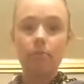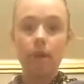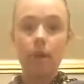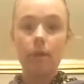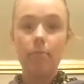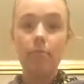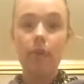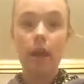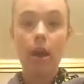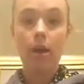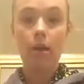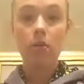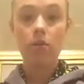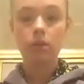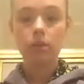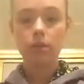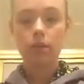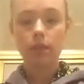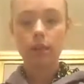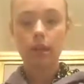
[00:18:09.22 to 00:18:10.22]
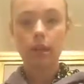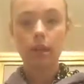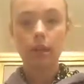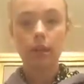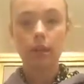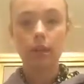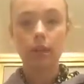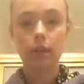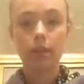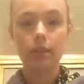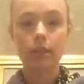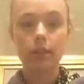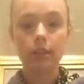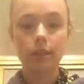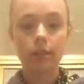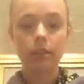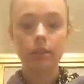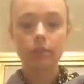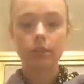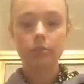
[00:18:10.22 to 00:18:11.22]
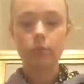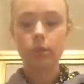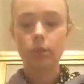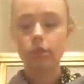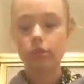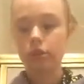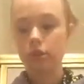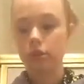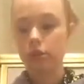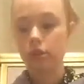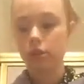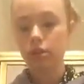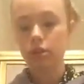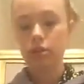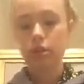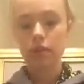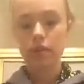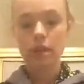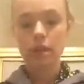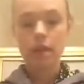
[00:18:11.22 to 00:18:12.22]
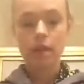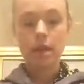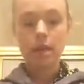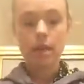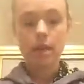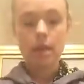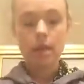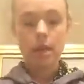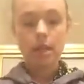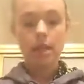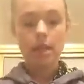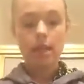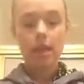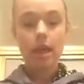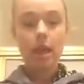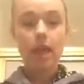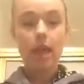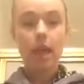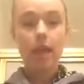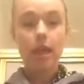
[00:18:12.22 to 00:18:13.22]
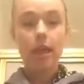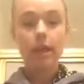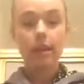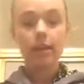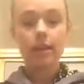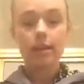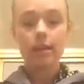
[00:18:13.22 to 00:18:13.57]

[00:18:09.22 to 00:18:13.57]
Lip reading: about color correcting tinted moisturizer. Then